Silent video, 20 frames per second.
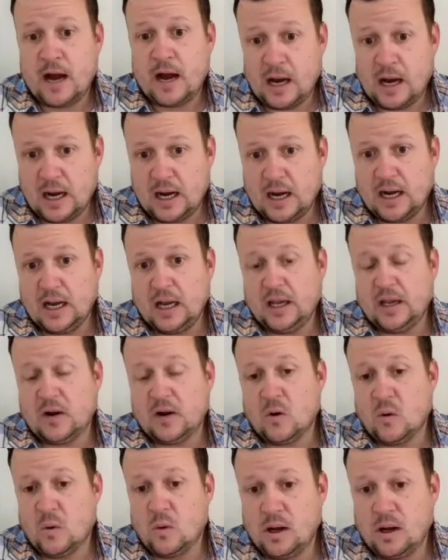high
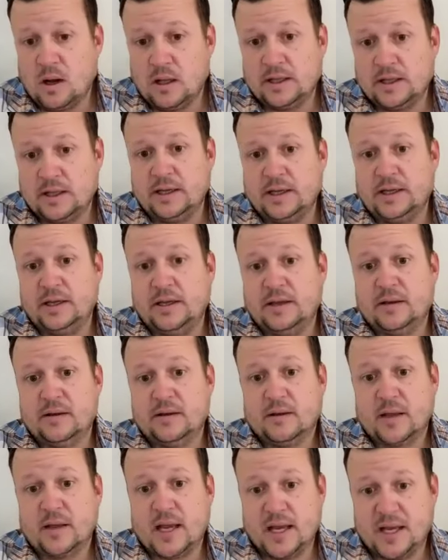quality
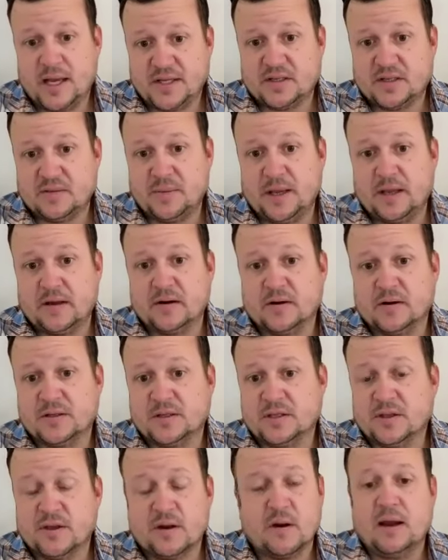estimators.
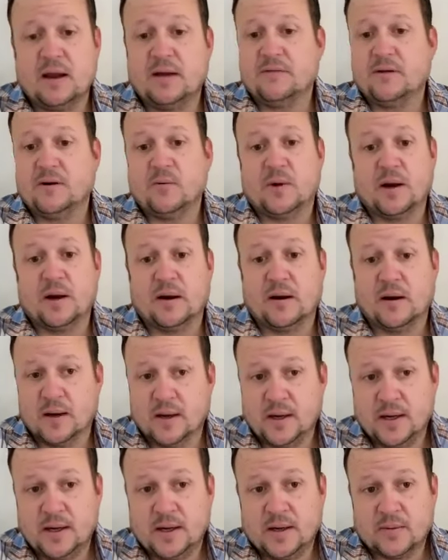They're everywhere,
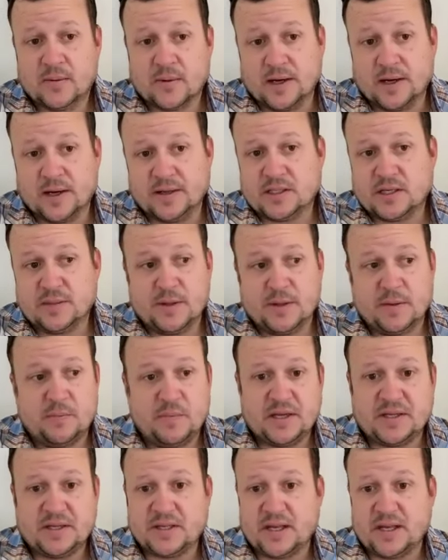right? Some of the
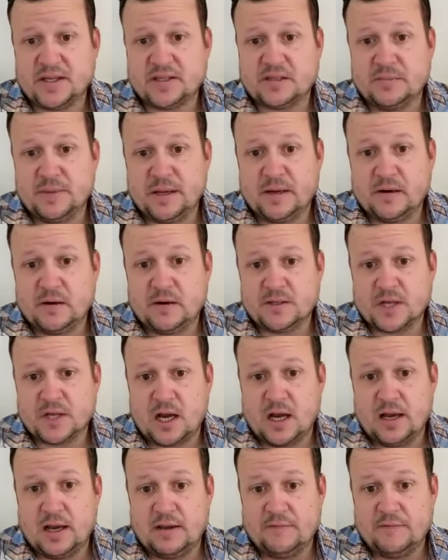best estimators
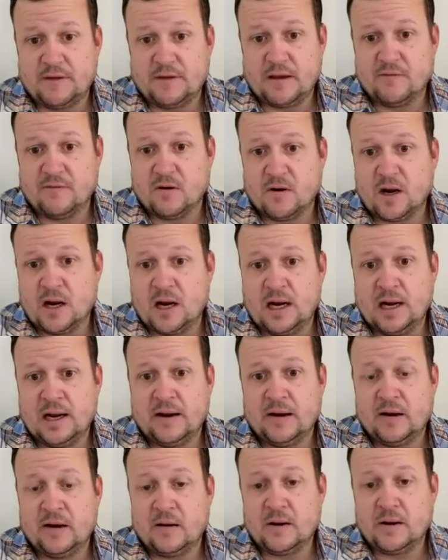I've ever
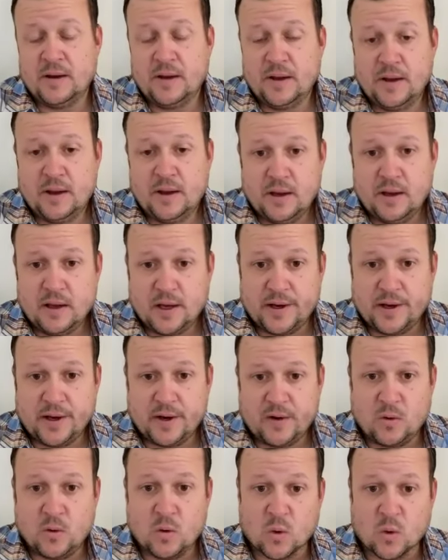hired
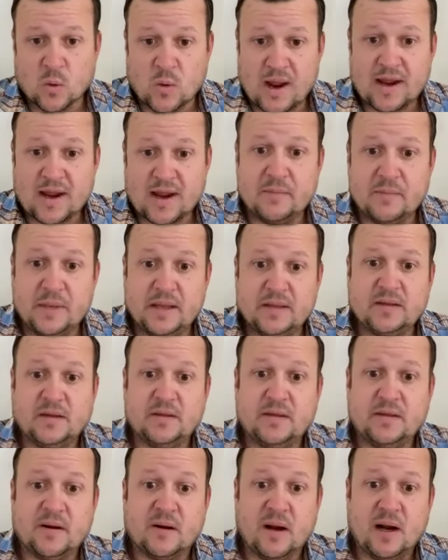or recommended
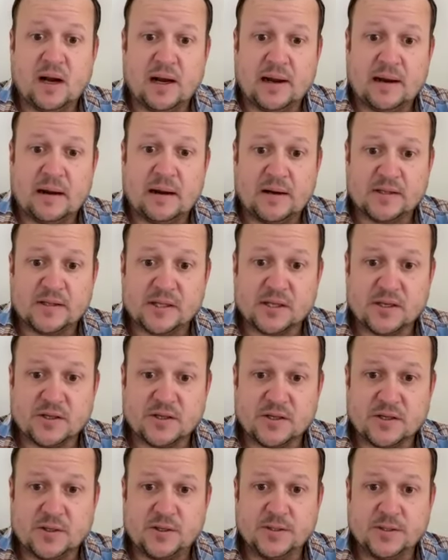their hire as a
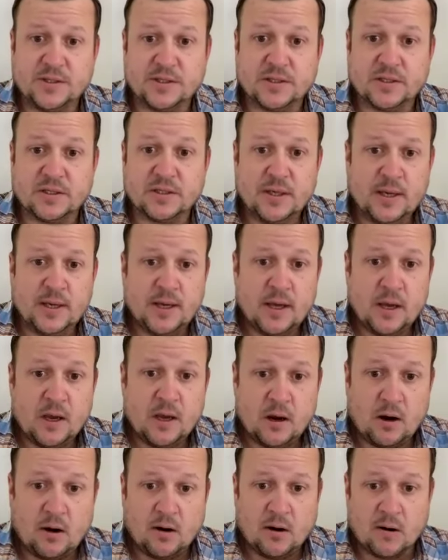consultant
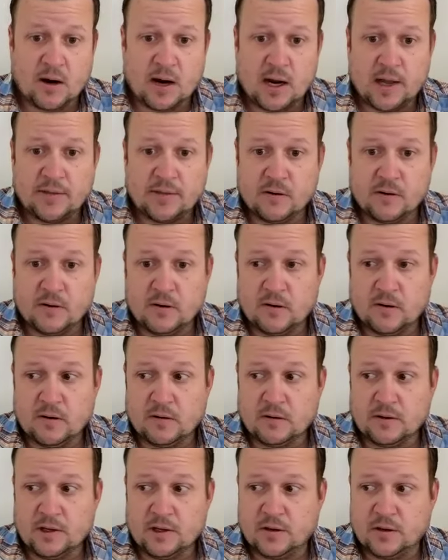are either
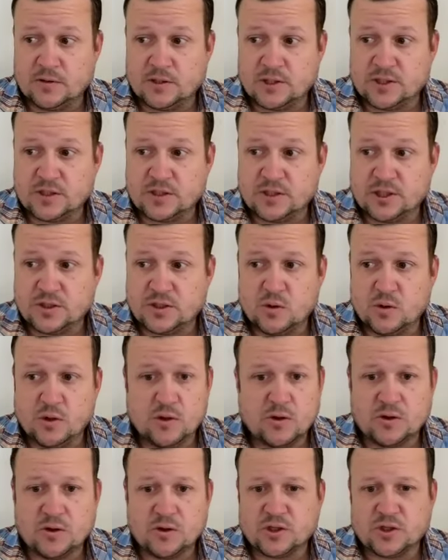they're
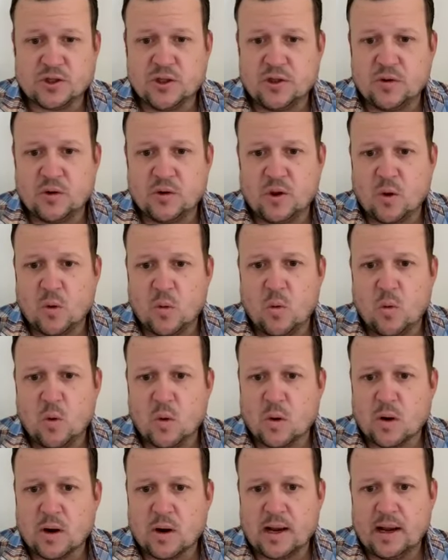just the
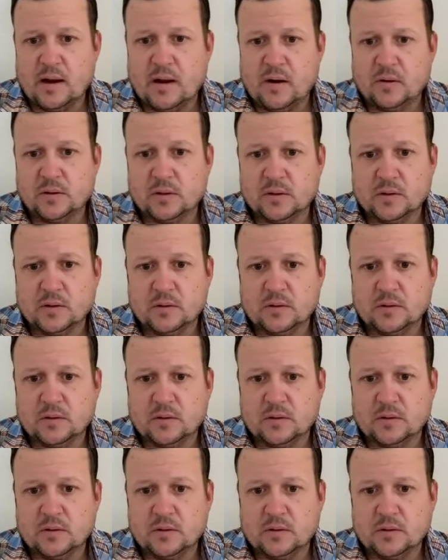worn out